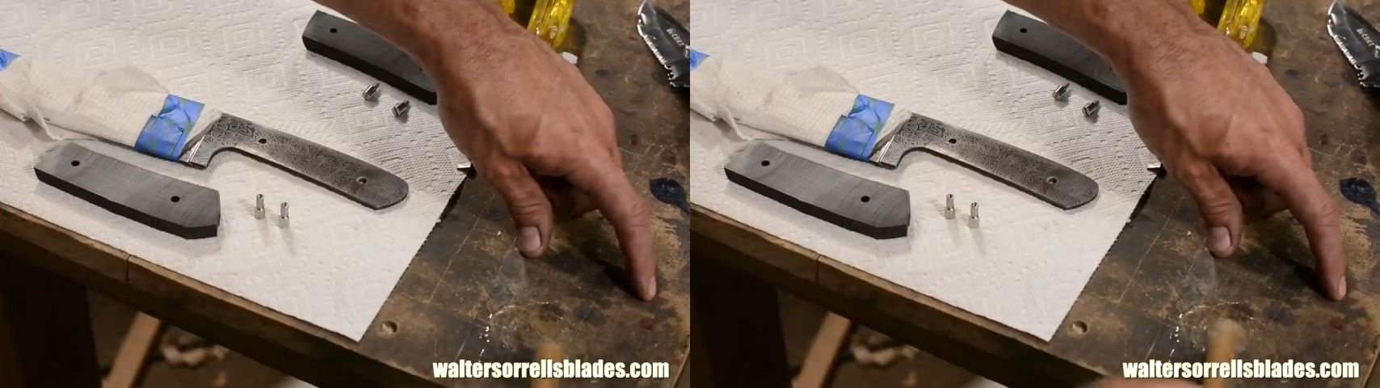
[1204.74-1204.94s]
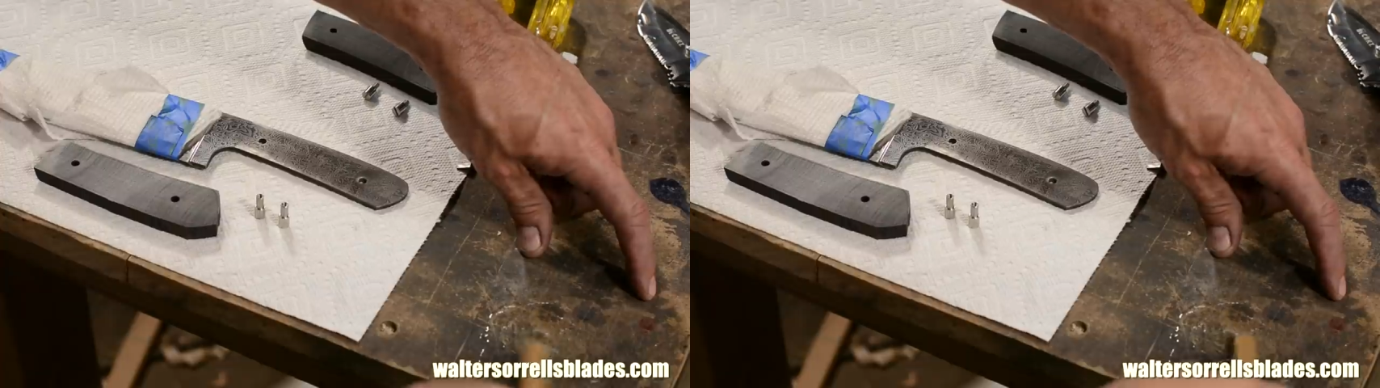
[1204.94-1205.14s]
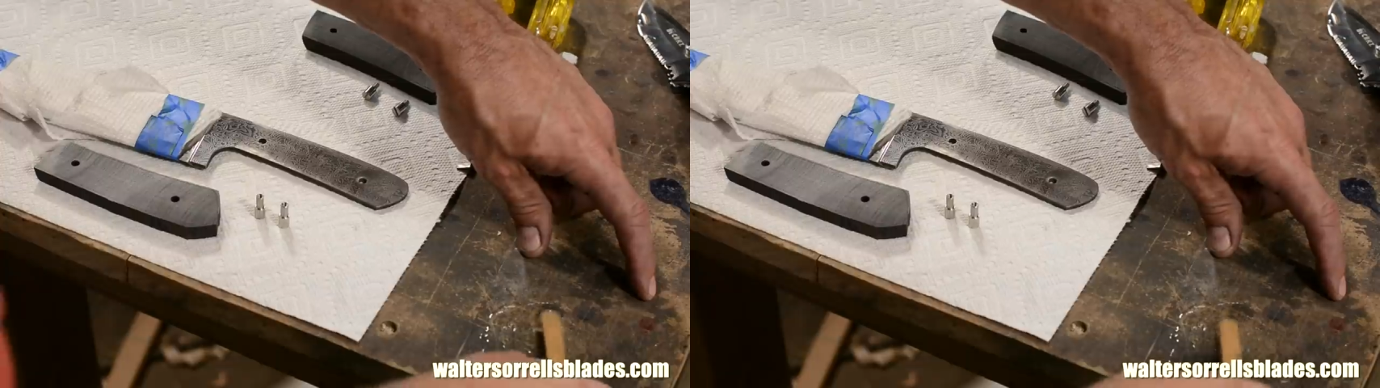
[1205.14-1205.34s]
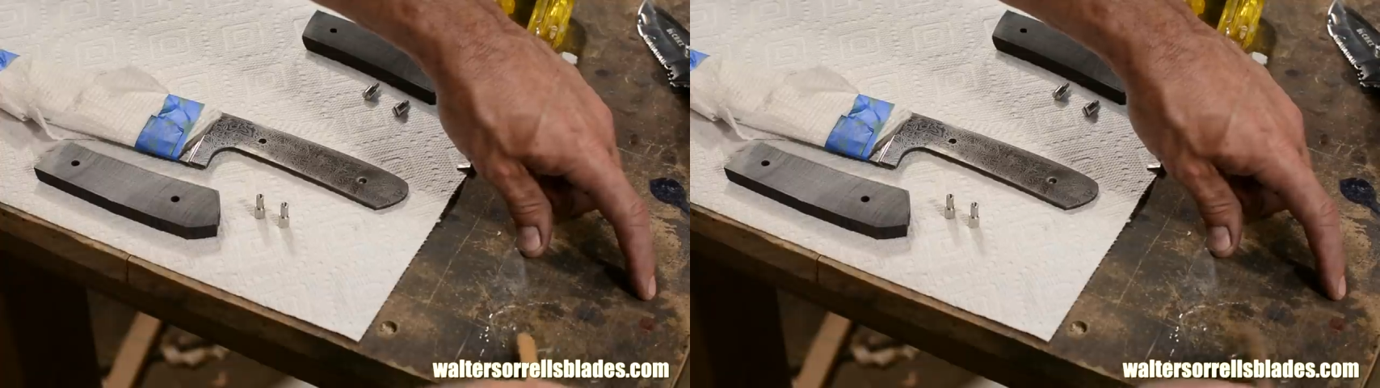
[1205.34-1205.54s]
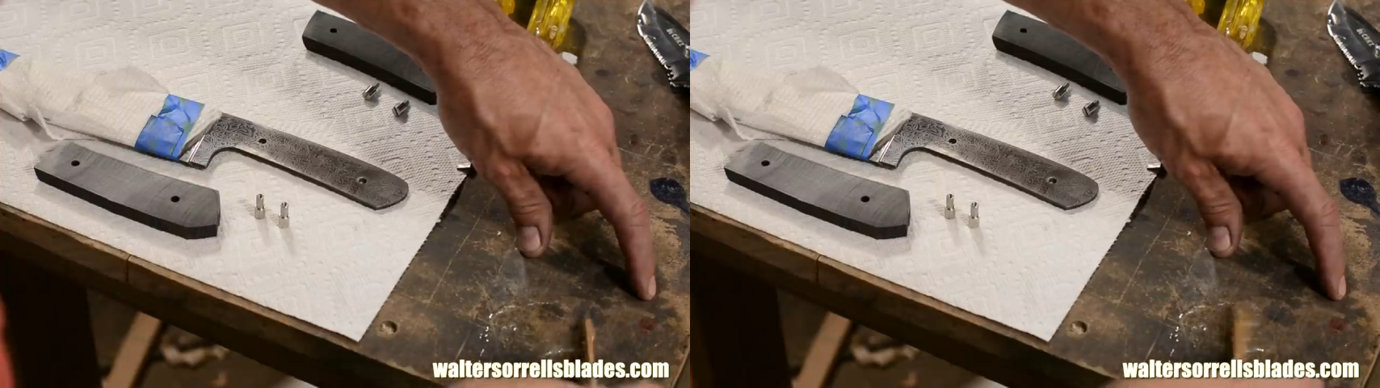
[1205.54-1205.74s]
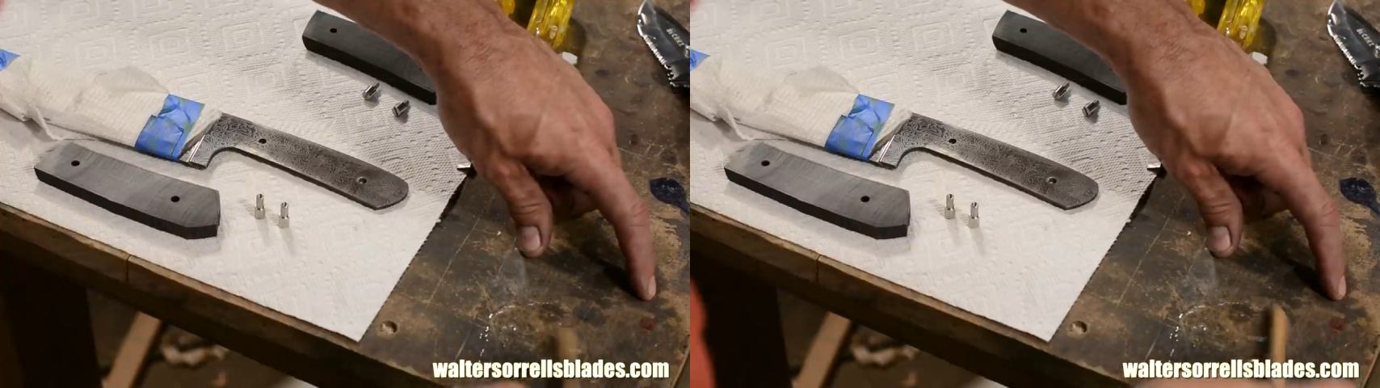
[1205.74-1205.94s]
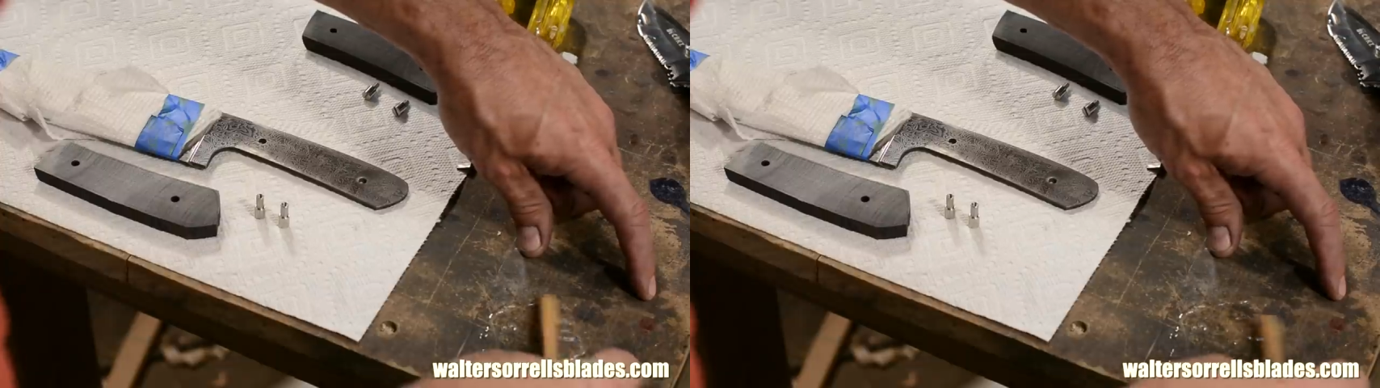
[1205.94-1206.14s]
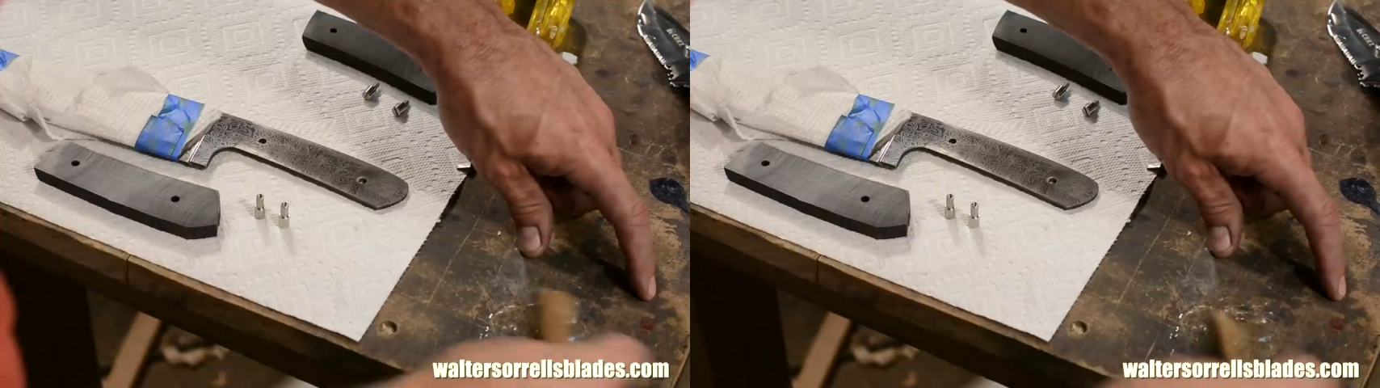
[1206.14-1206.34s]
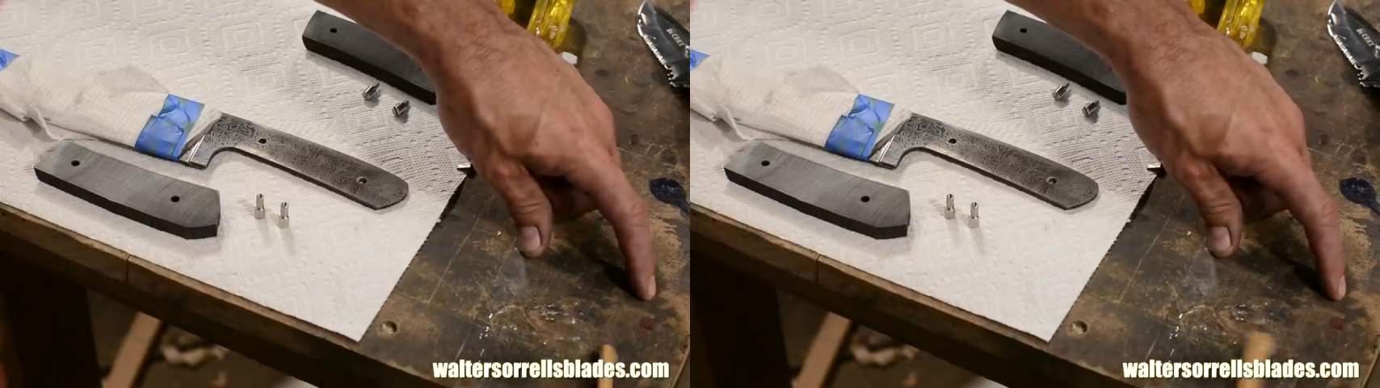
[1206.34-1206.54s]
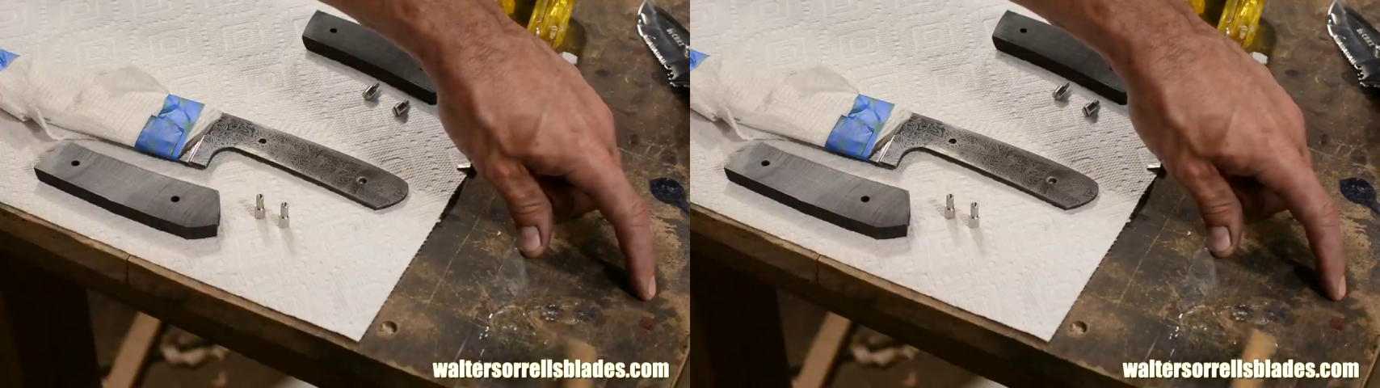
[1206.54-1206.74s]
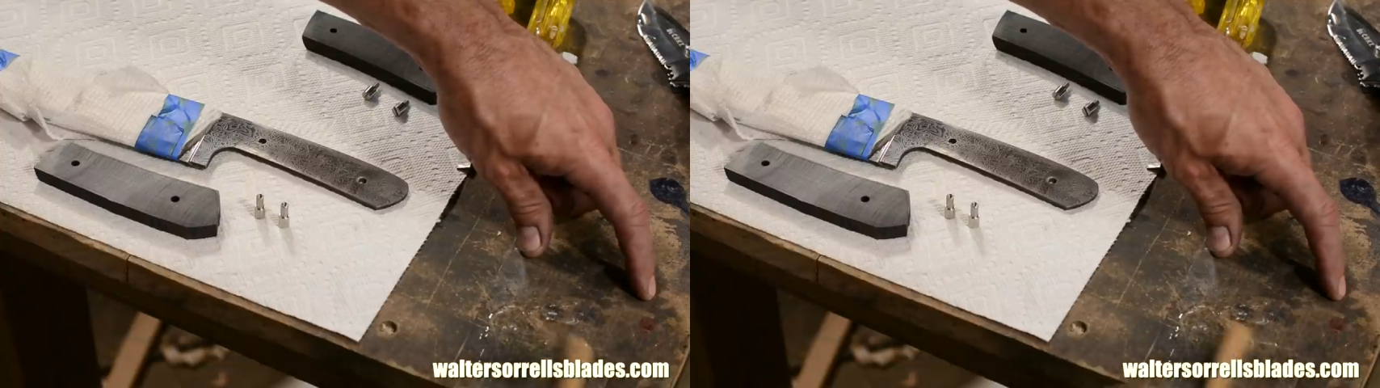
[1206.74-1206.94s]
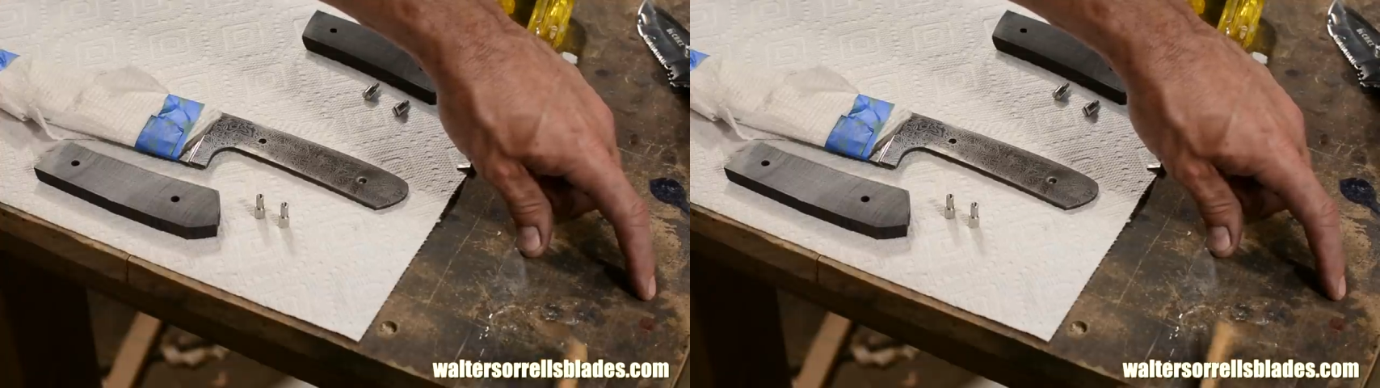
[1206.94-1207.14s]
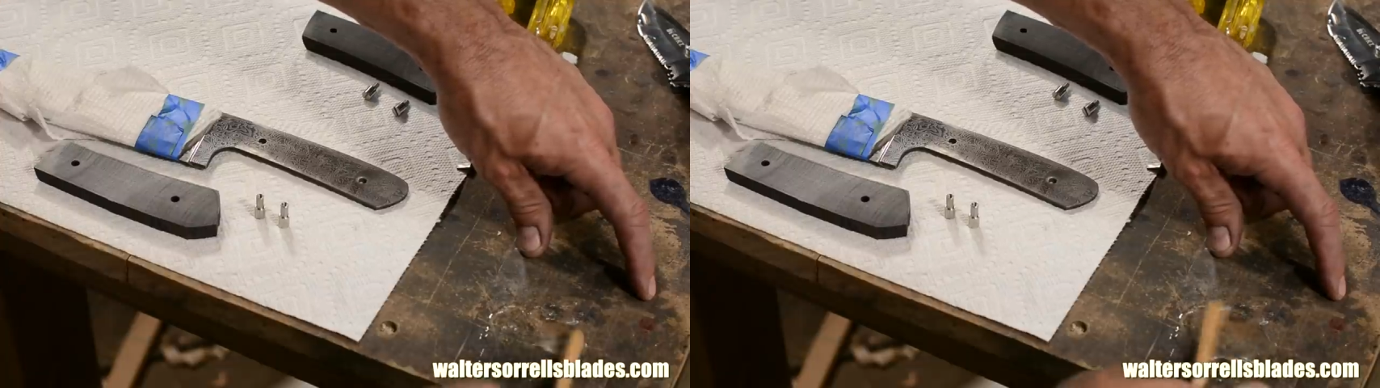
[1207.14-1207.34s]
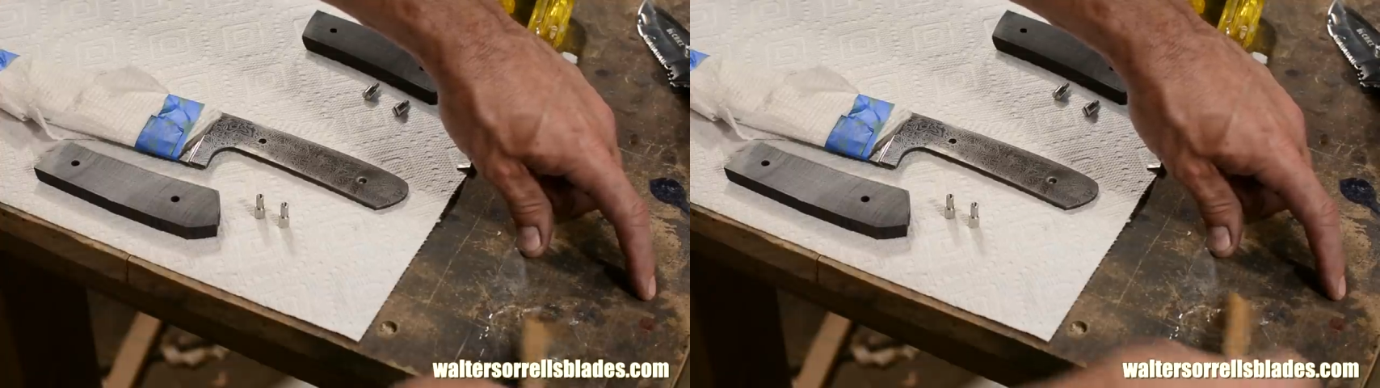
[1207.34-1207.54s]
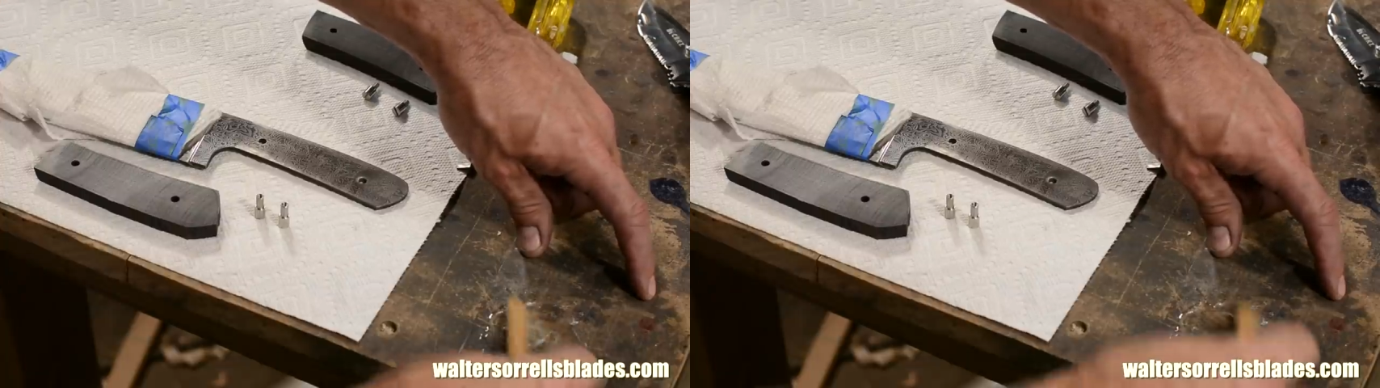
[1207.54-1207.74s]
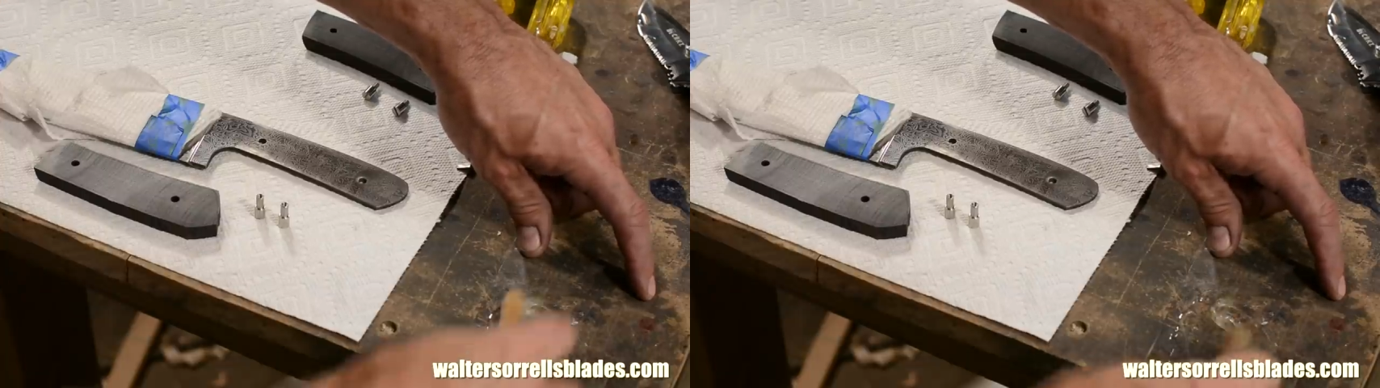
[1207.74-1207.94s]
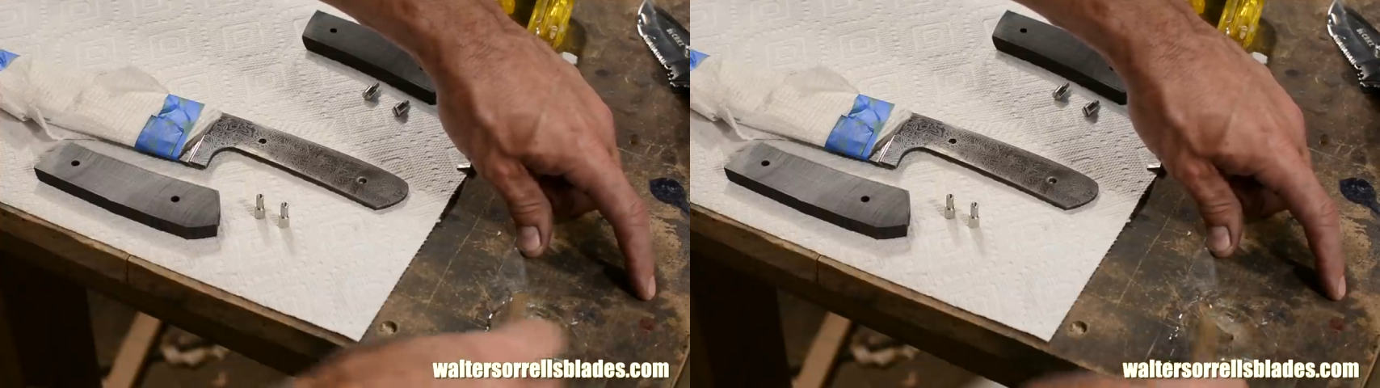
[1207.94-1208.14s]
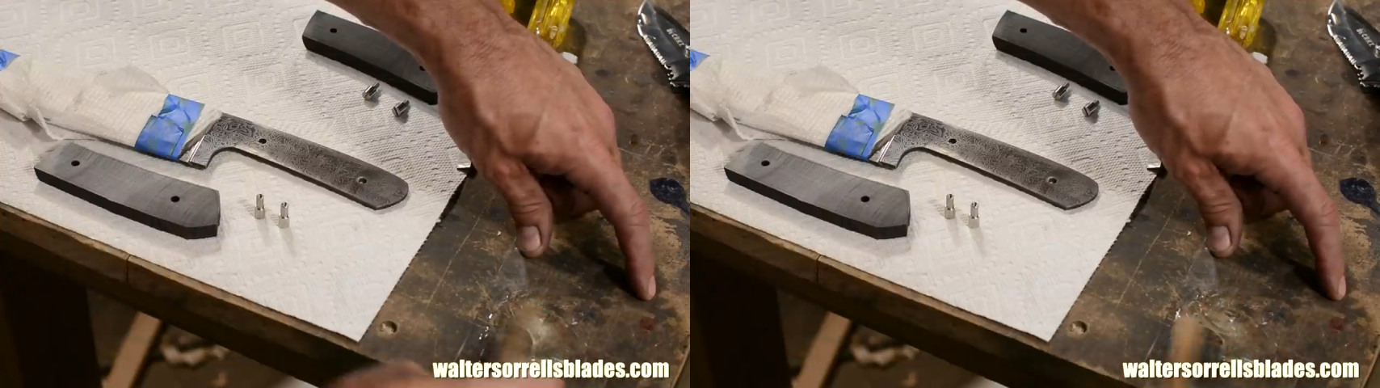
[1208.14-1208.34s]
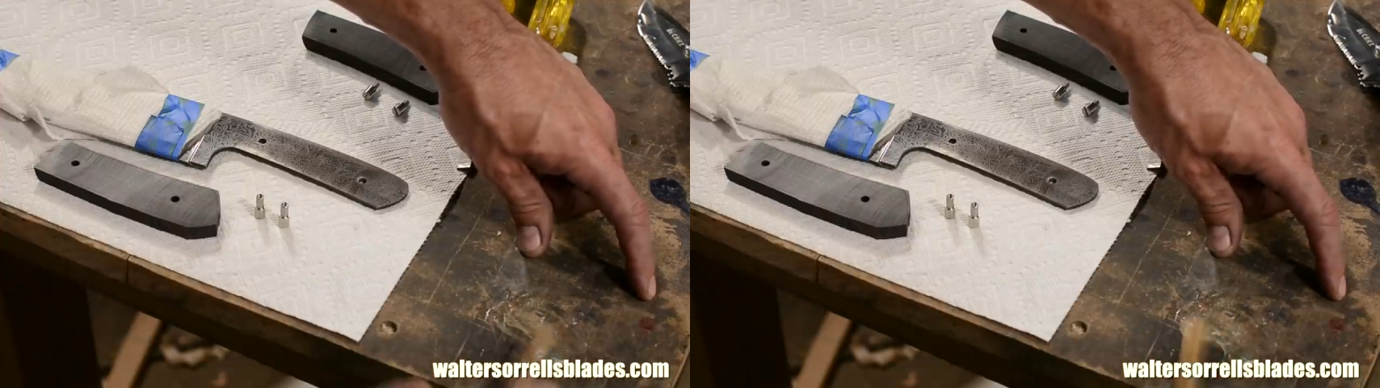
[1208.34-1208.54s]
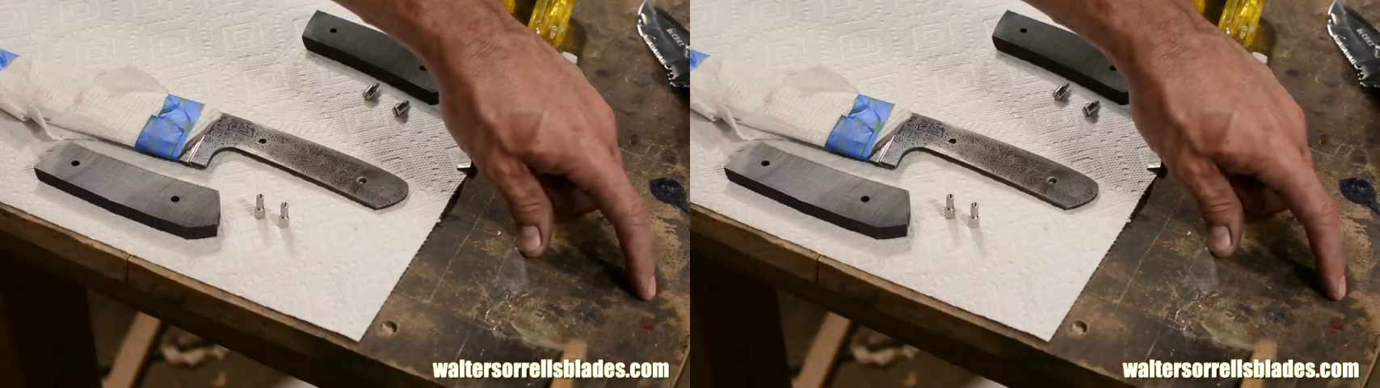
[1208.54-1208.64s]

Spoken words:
[unreadable: no face in view]